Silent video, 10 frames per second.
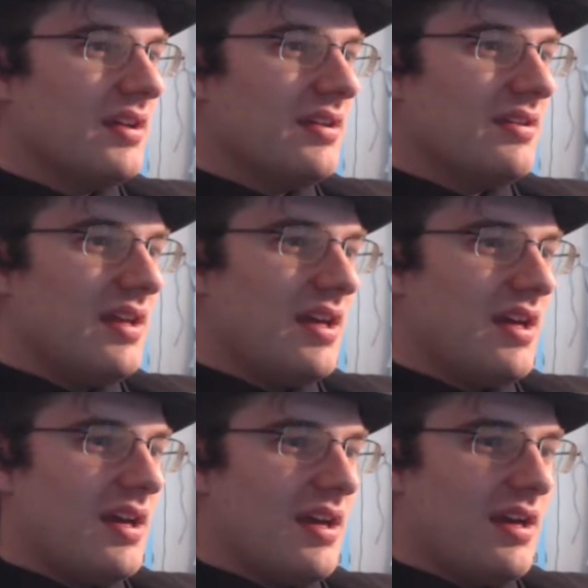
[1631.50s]

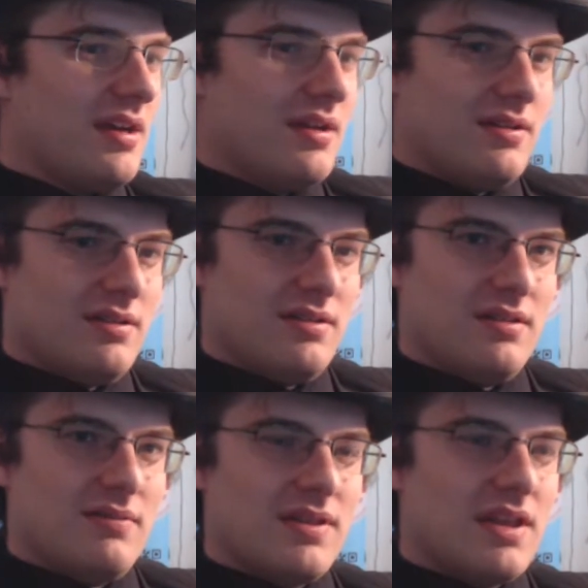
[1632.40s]

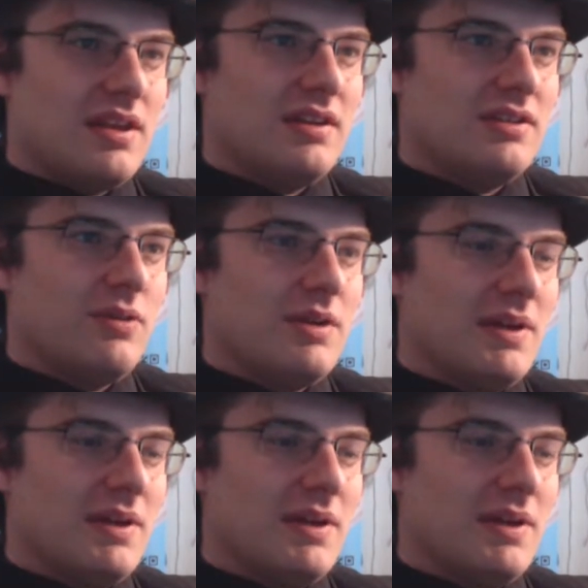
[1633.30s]
it's not 1920 by